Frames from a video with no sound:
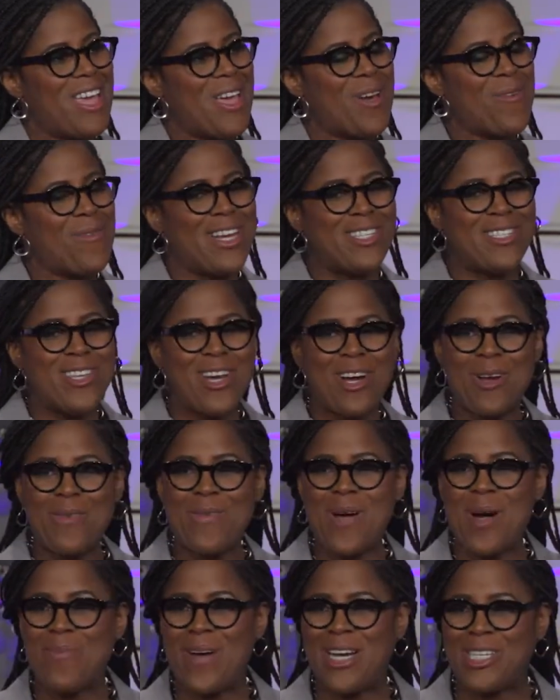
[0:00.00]
And when I talk
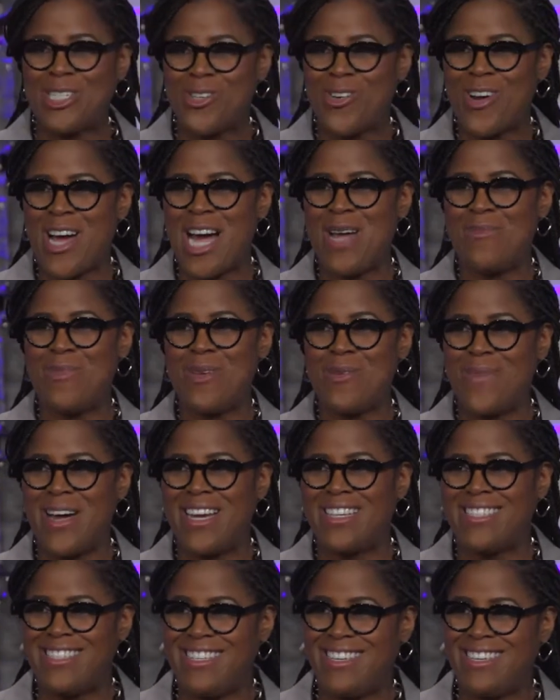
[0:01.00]
about my tribe and
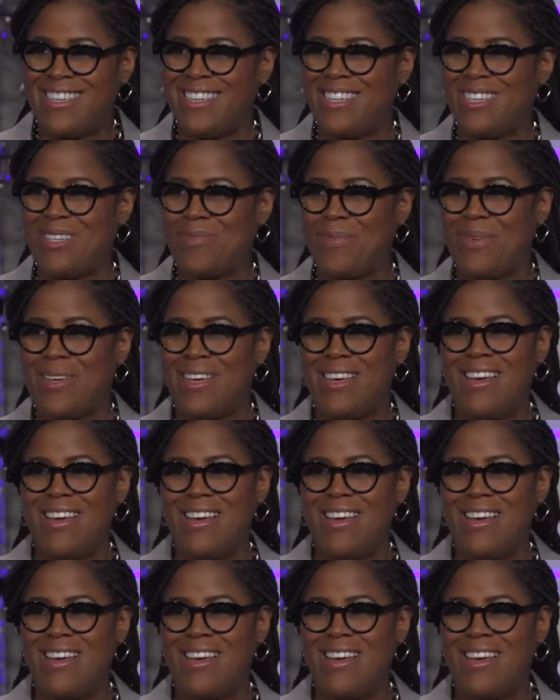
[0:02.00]
my team,